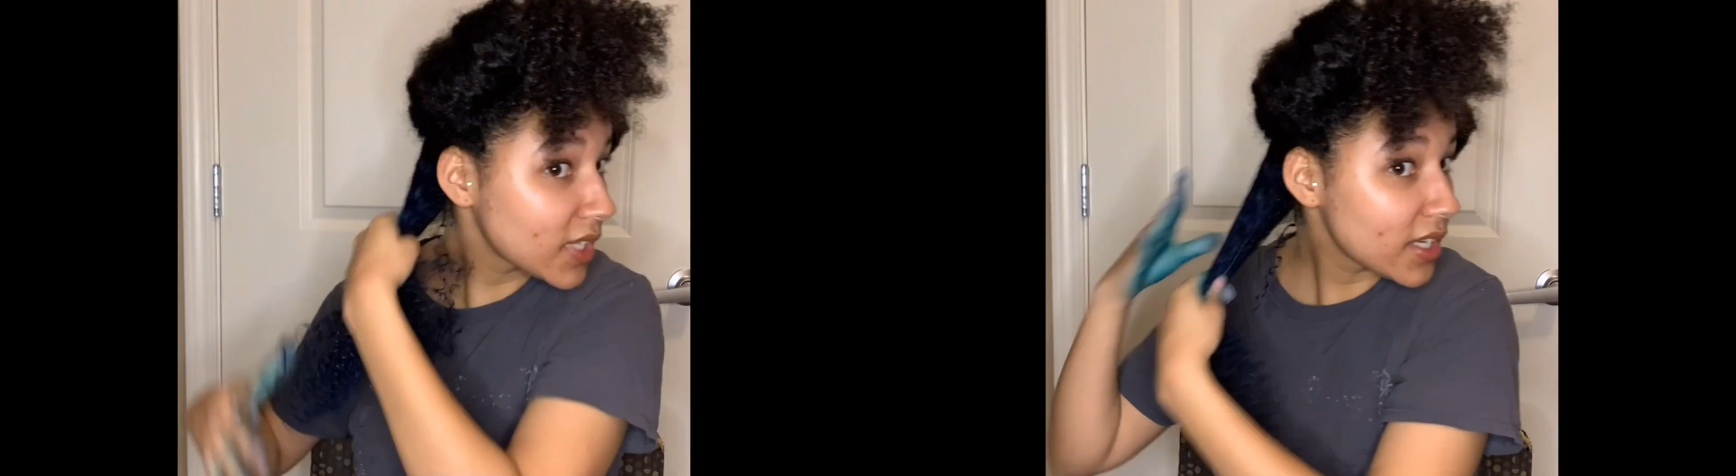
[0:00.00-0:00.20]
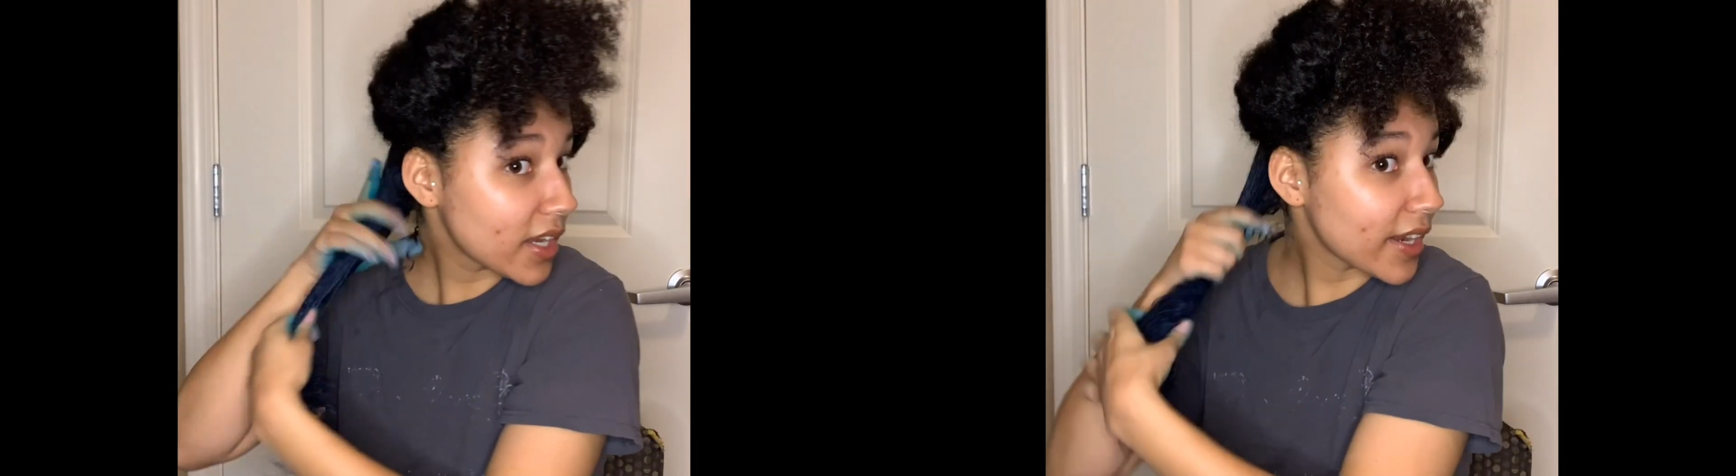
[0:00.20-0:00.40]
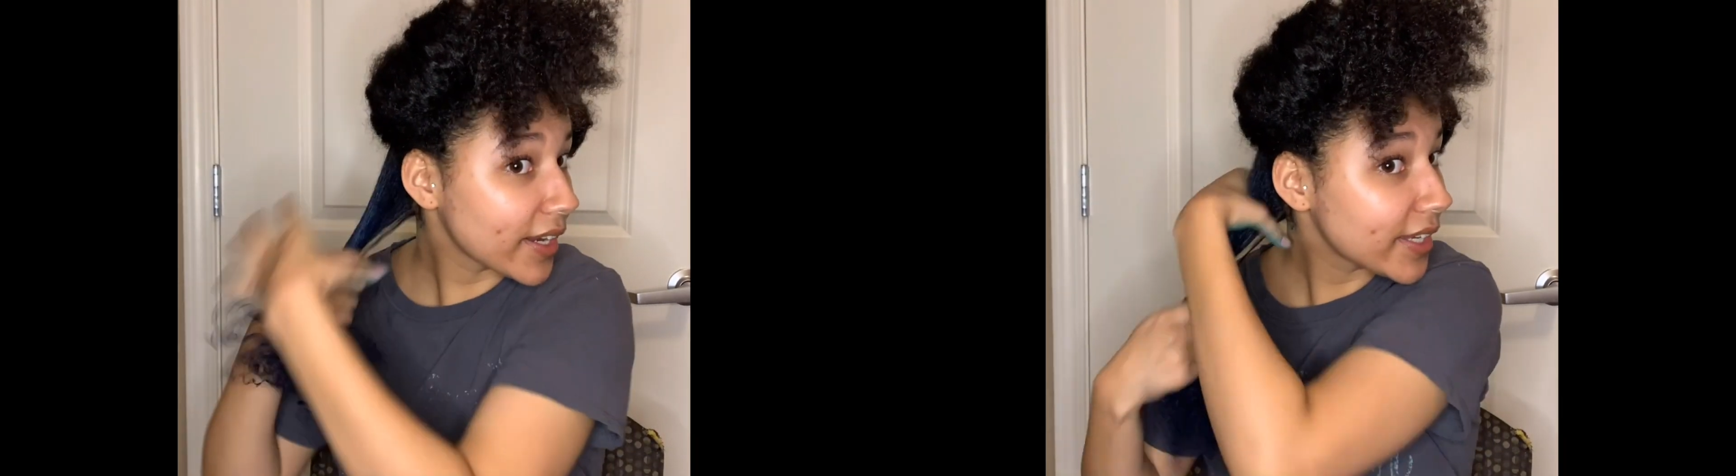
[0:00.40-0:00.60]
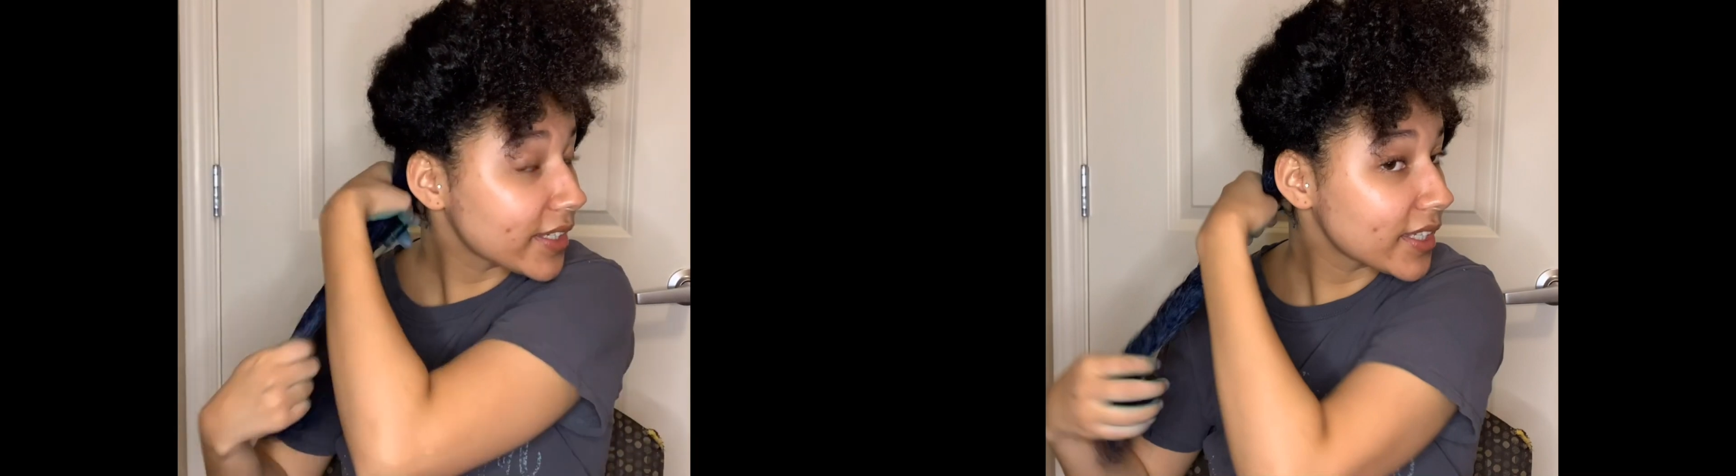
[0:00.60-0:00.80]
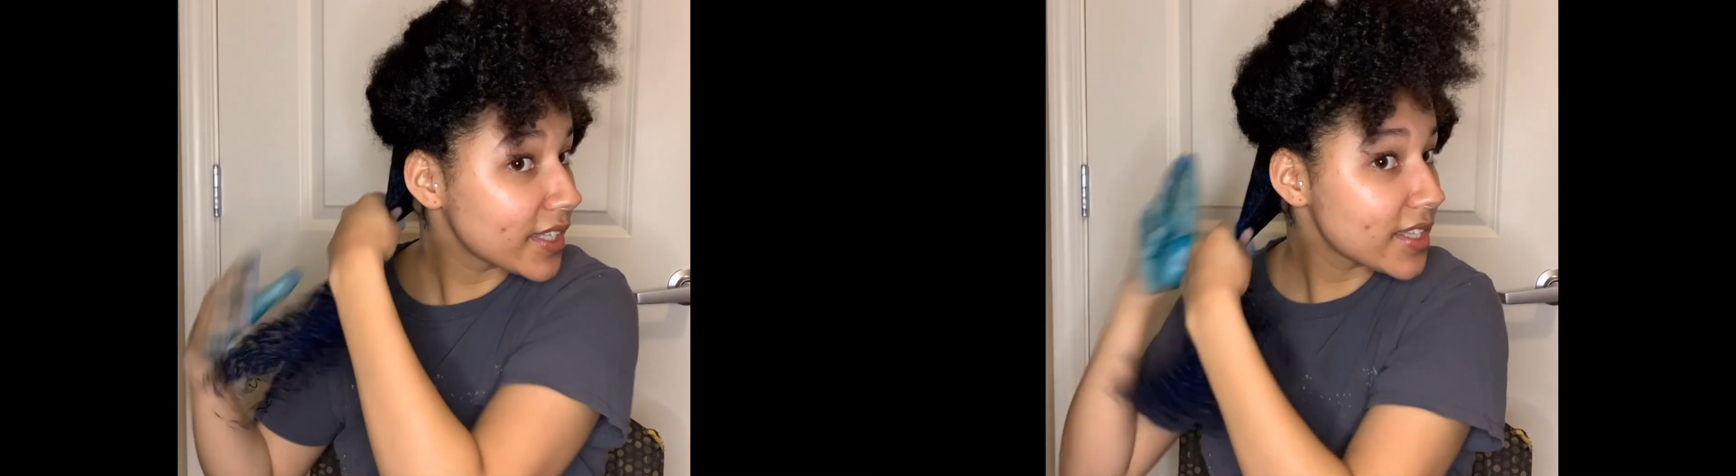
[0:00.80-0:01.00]
Alright,
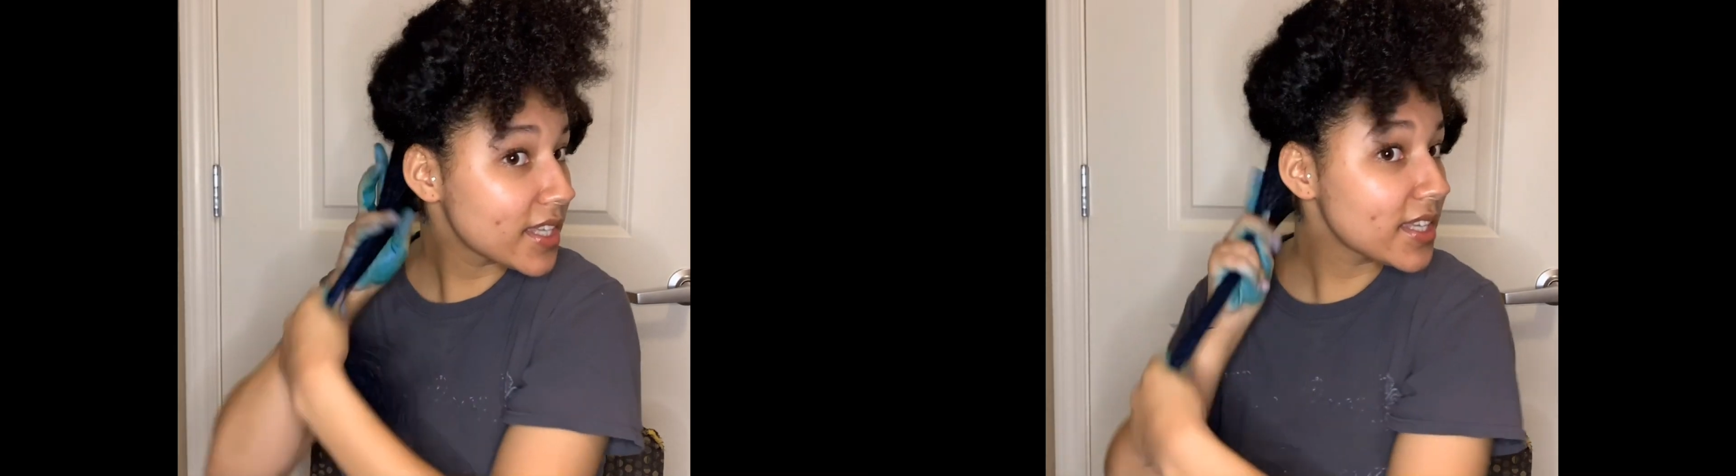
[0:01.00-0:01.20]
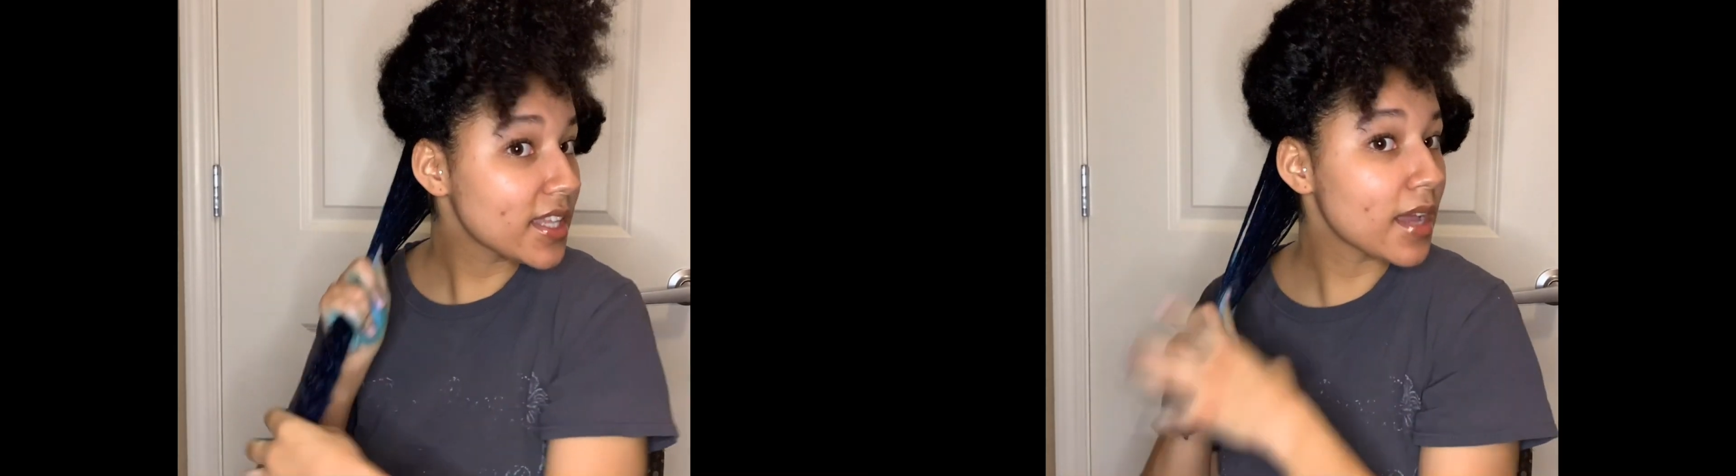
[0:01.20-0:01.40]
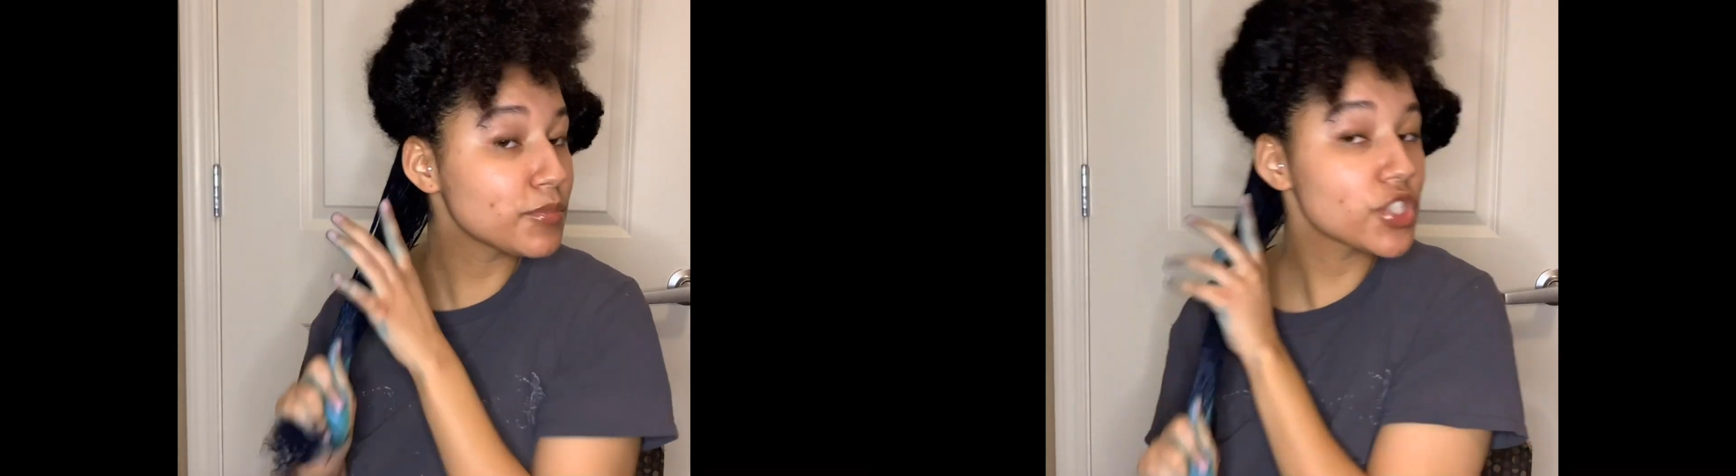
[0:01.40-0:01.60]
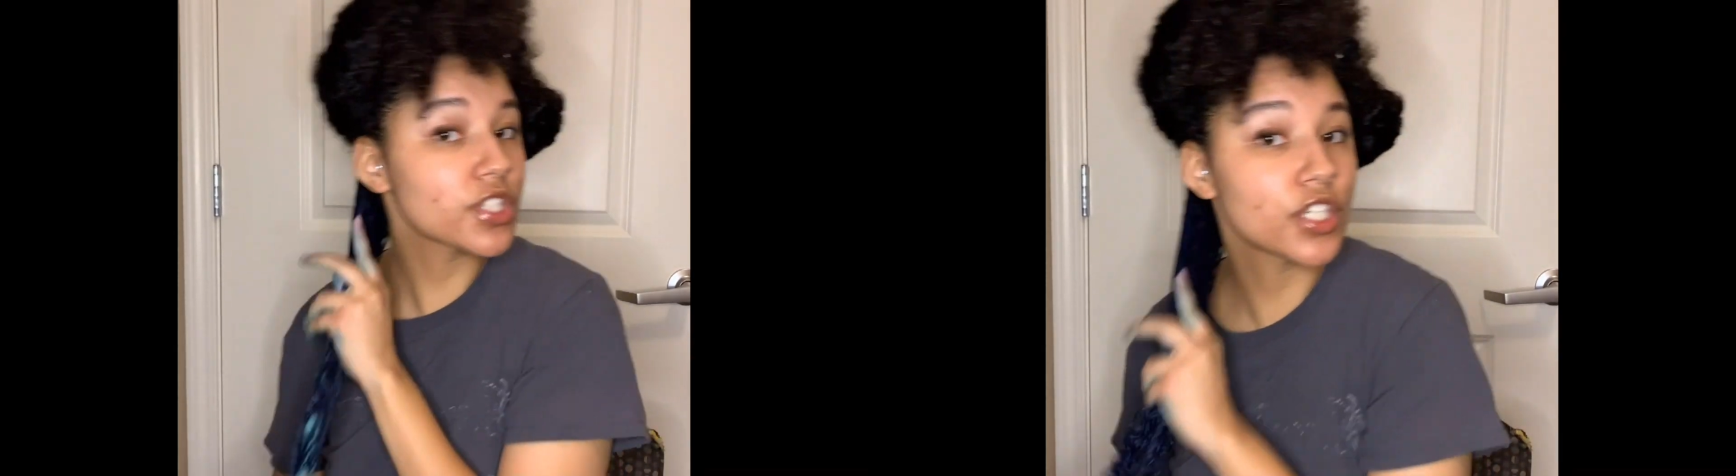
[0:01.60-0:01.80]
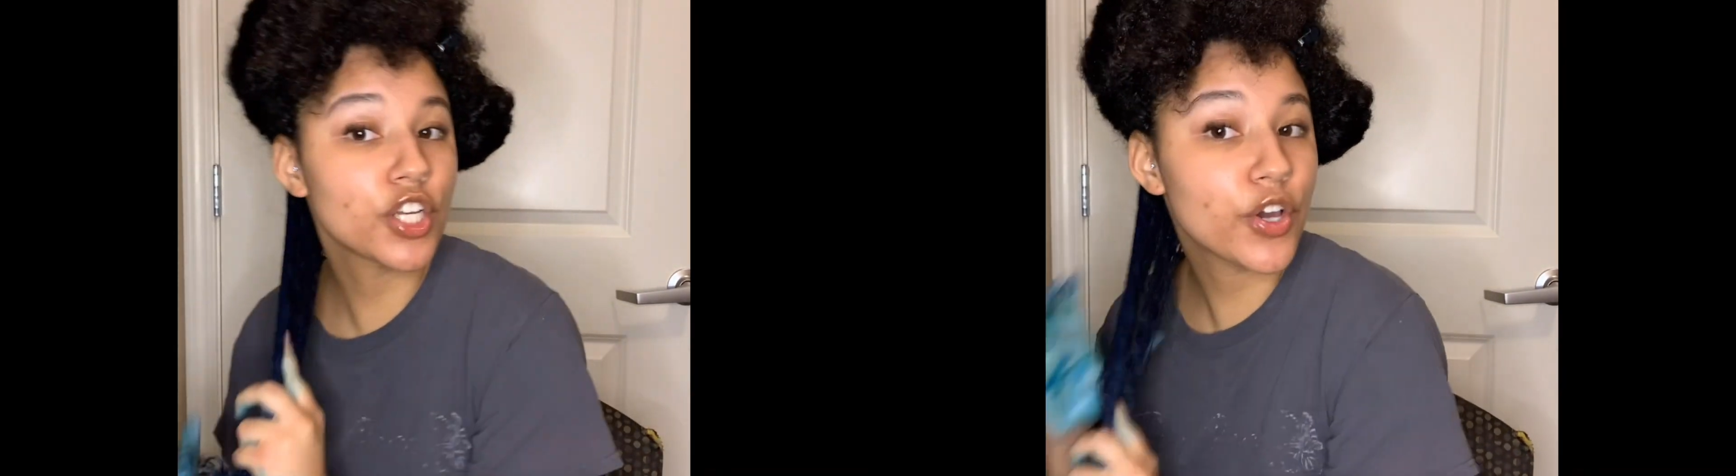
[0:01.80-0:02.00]
and then I'm just gonna go